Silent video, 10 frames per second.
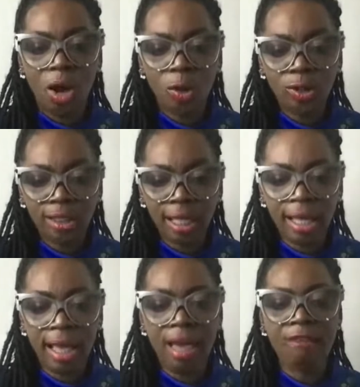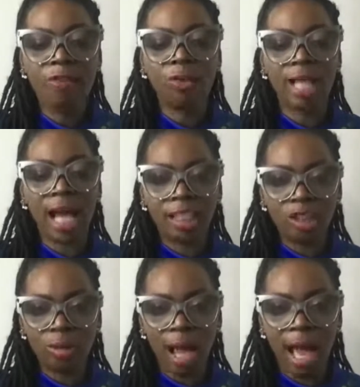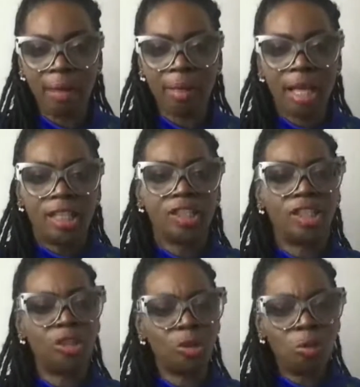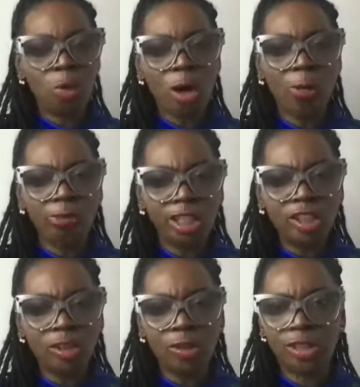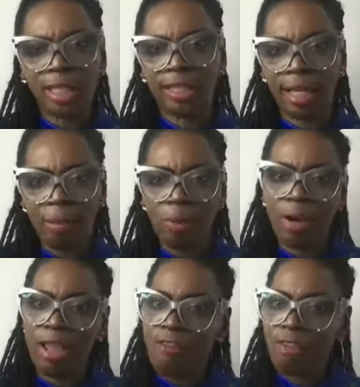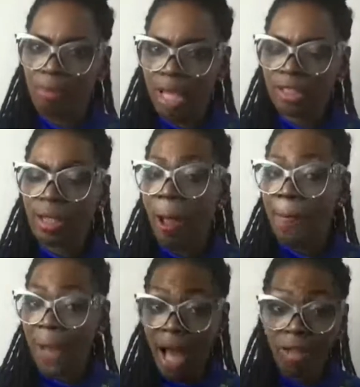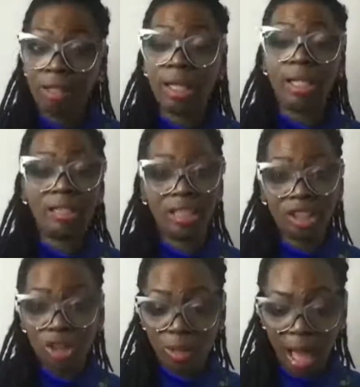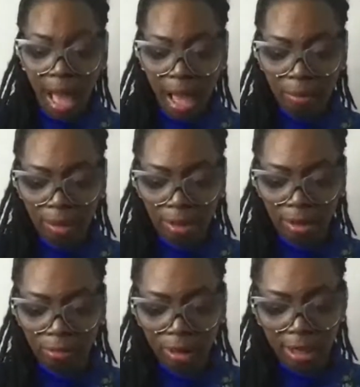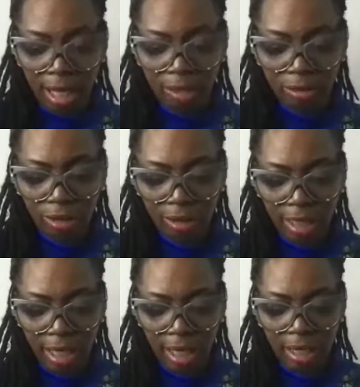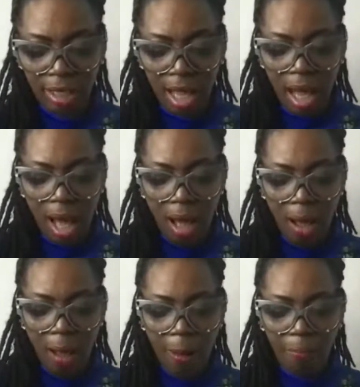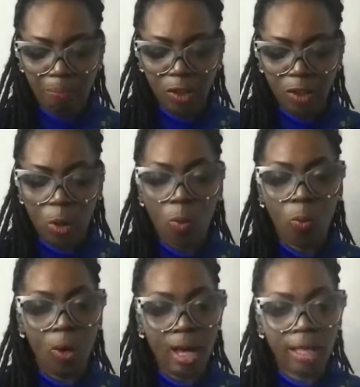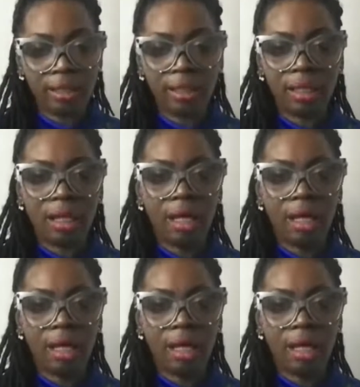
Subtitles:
Hosa and Fulani tribe, to do more research and get more information about these tribes, to really understand what